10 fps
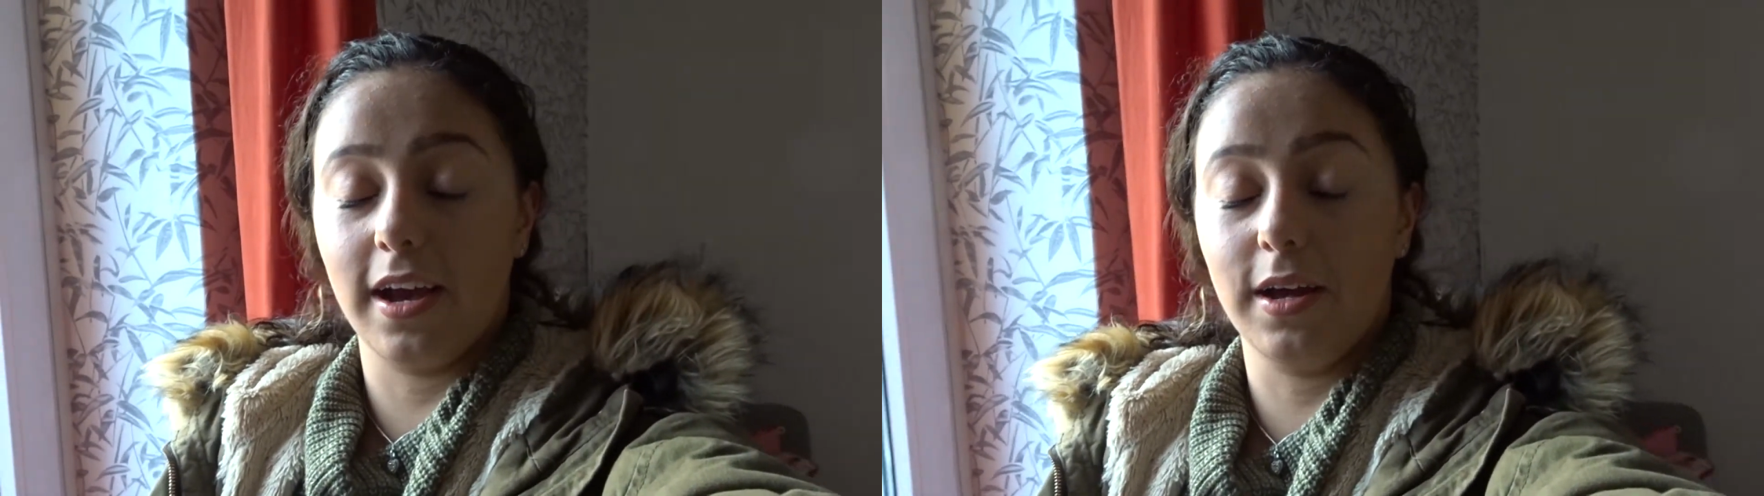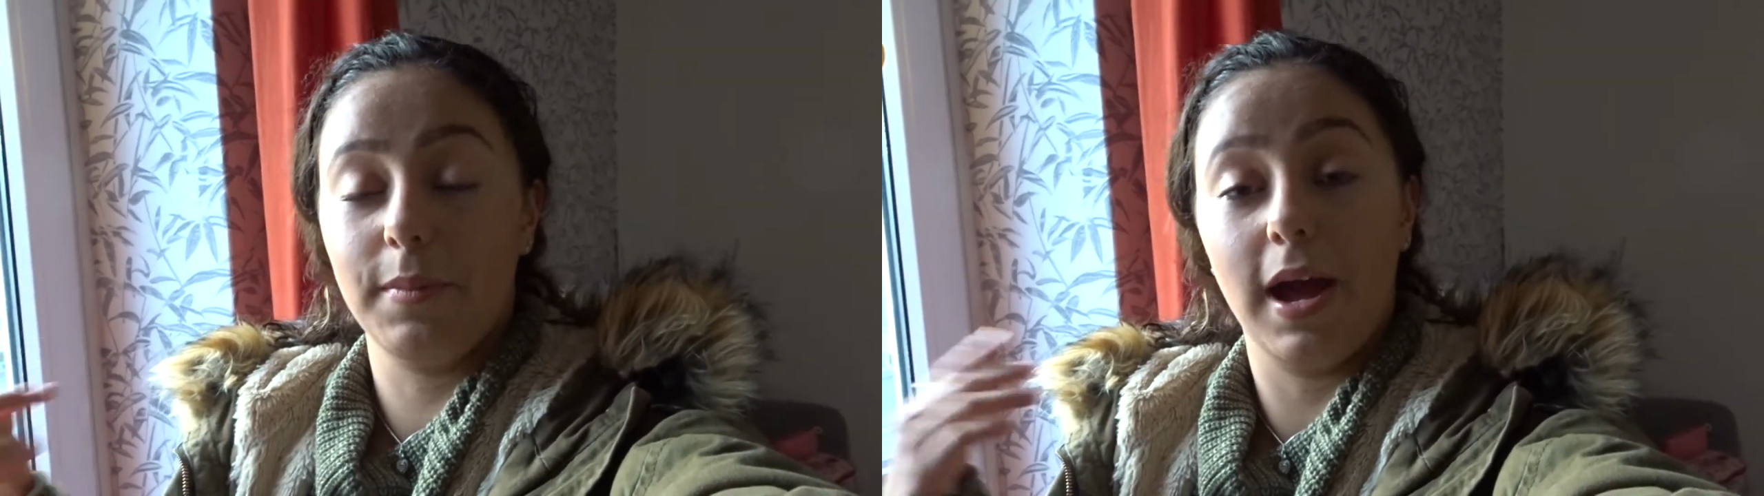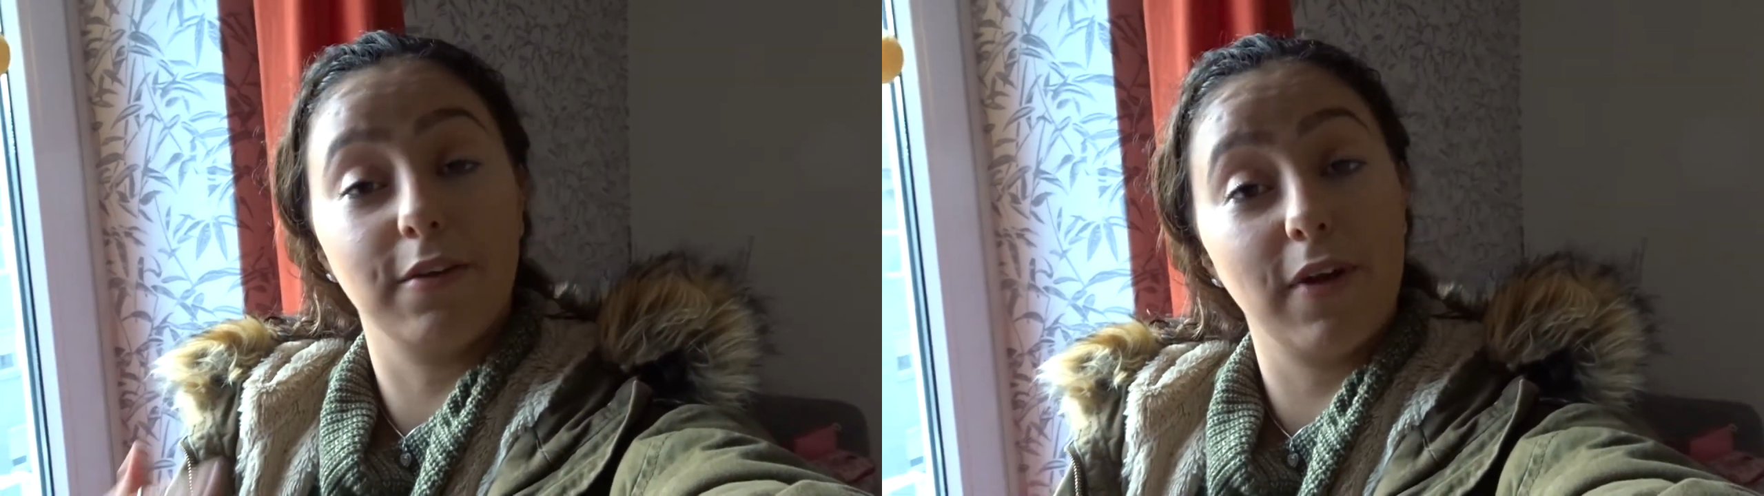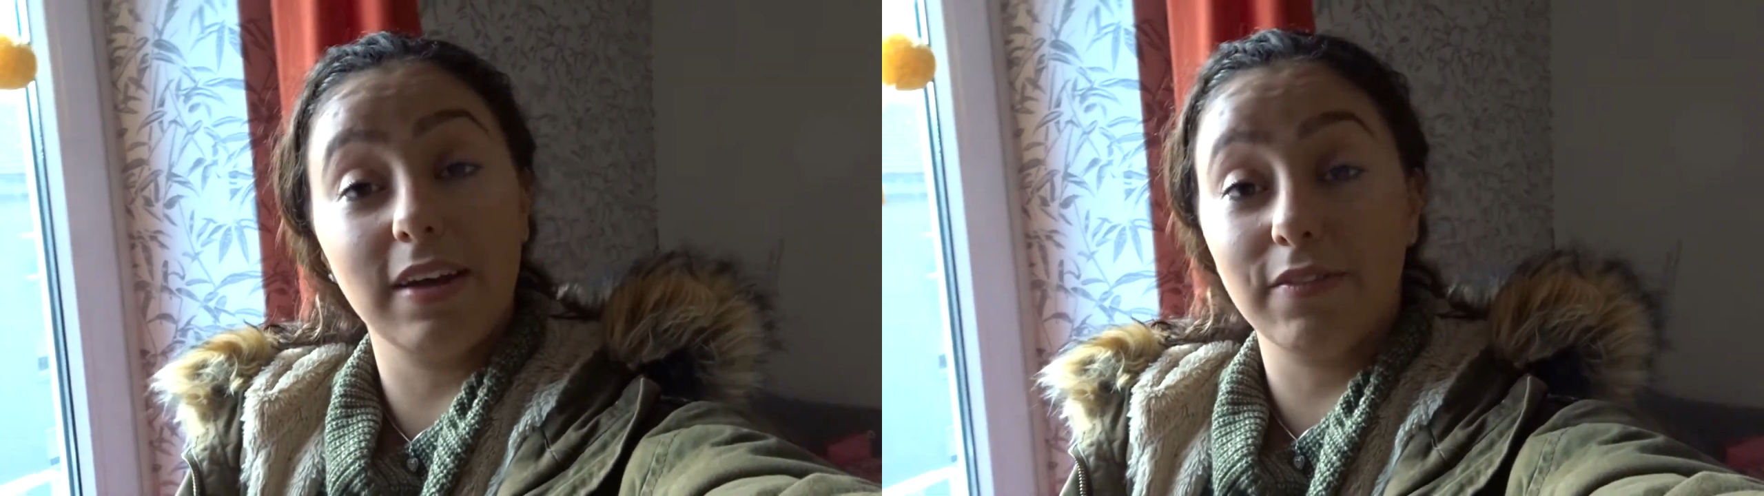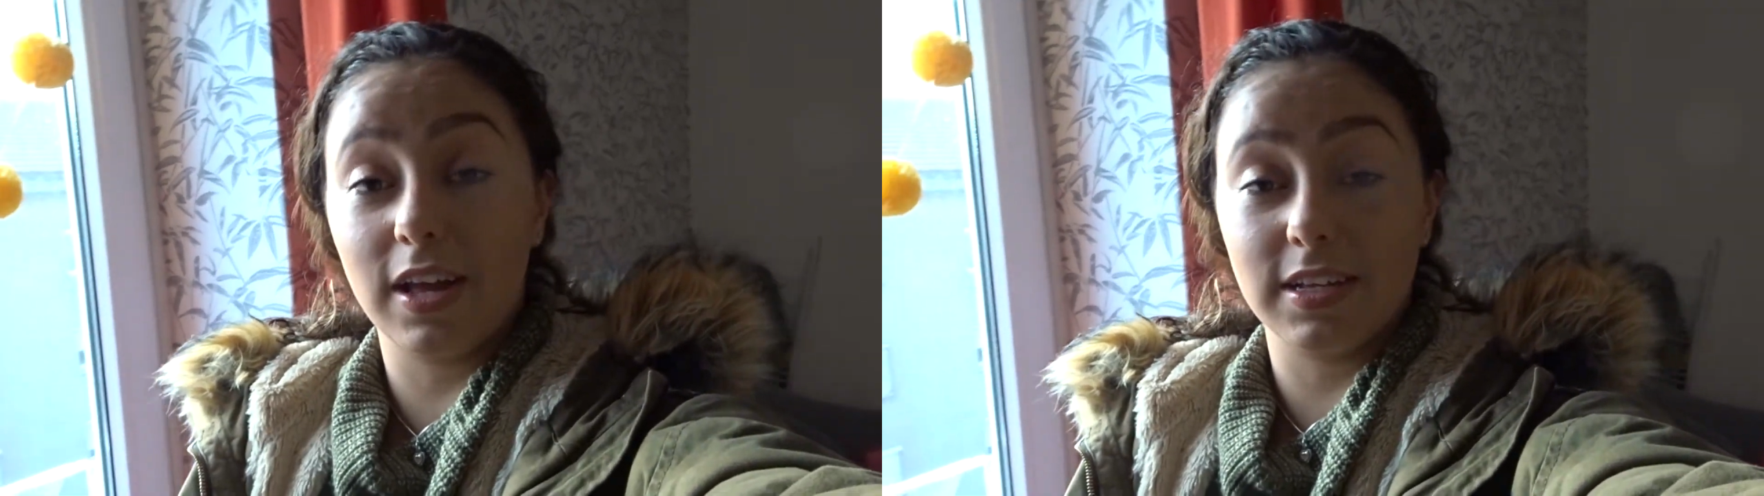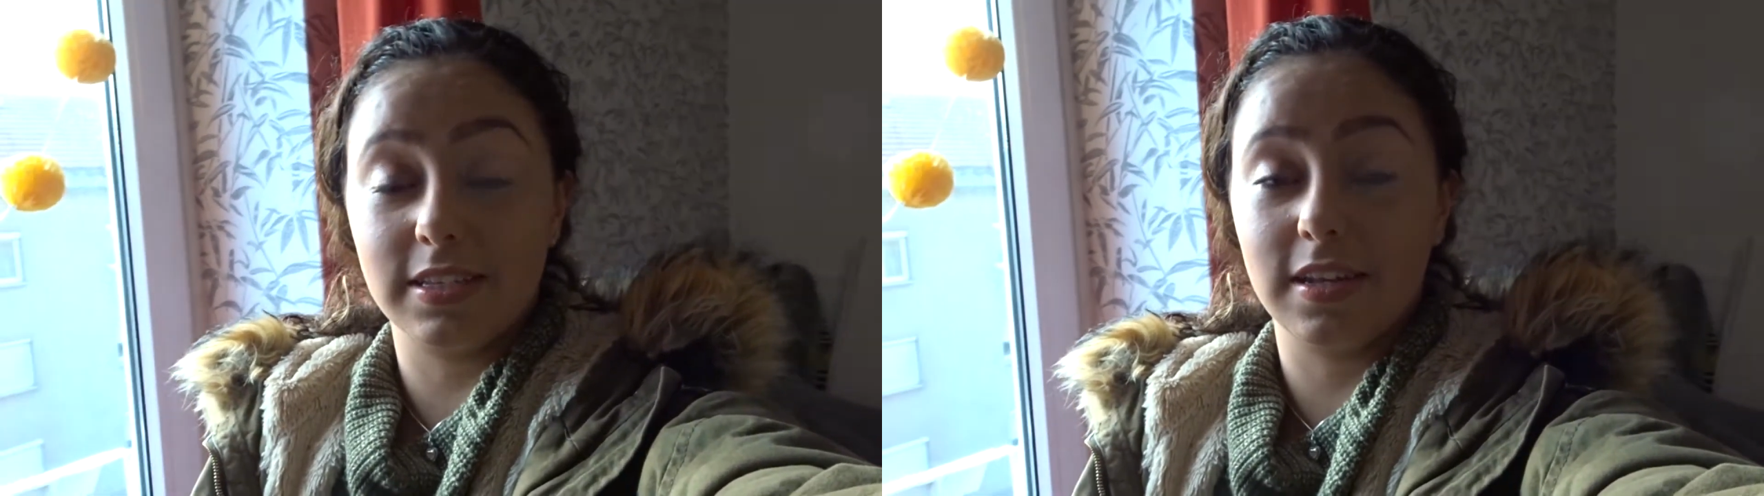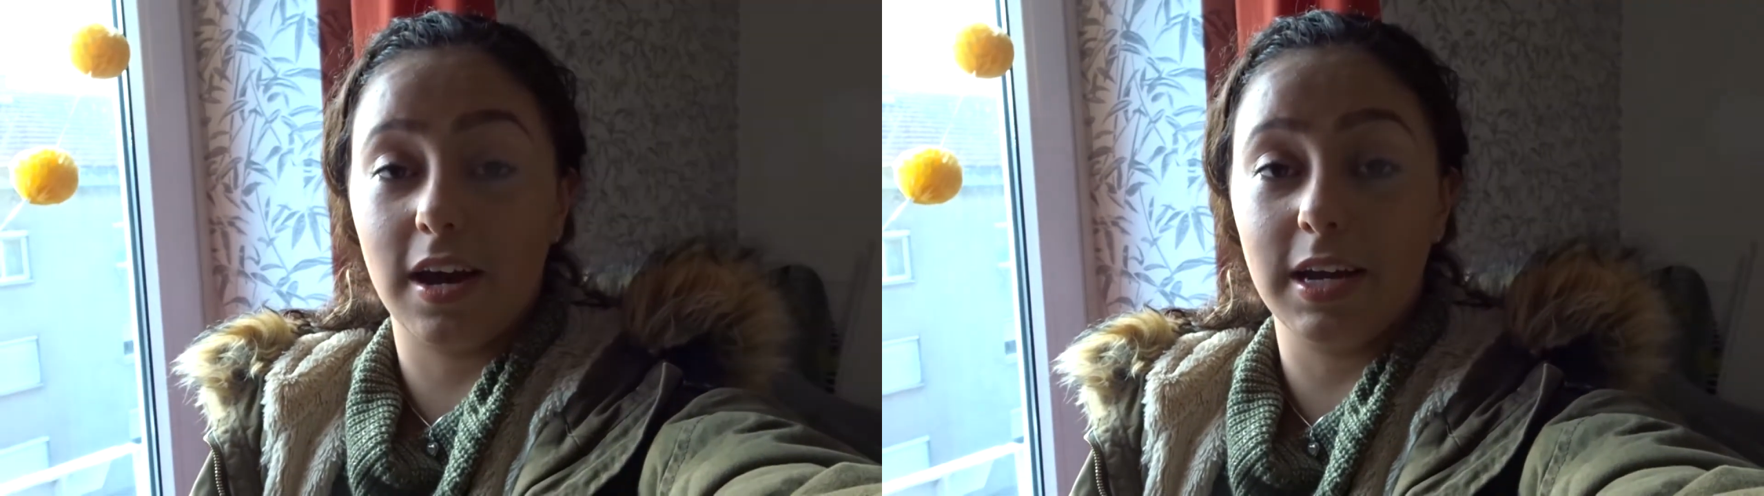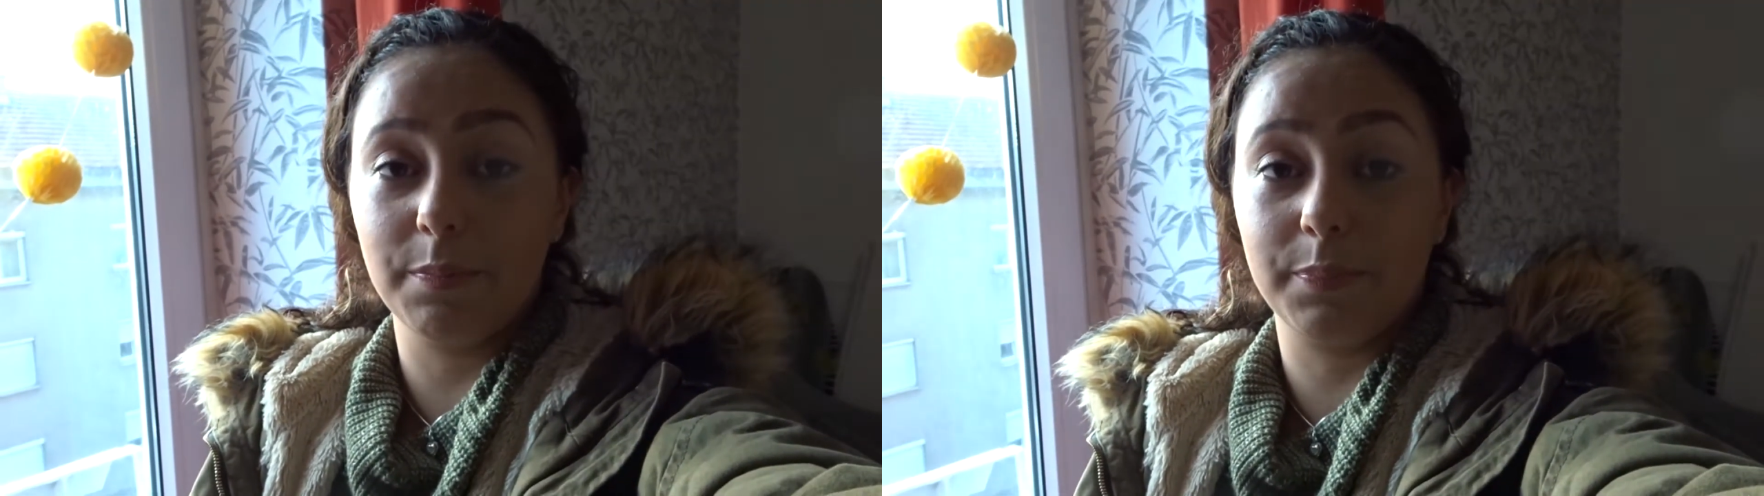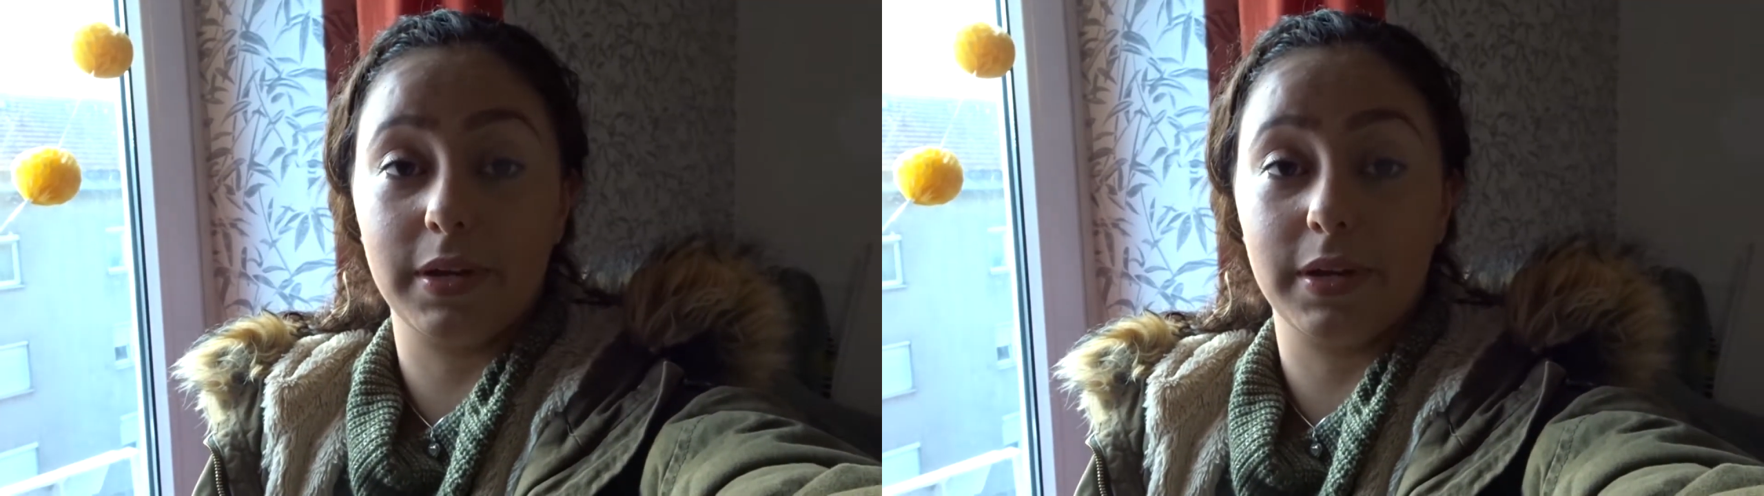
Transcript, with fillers: Um, I arrived last night,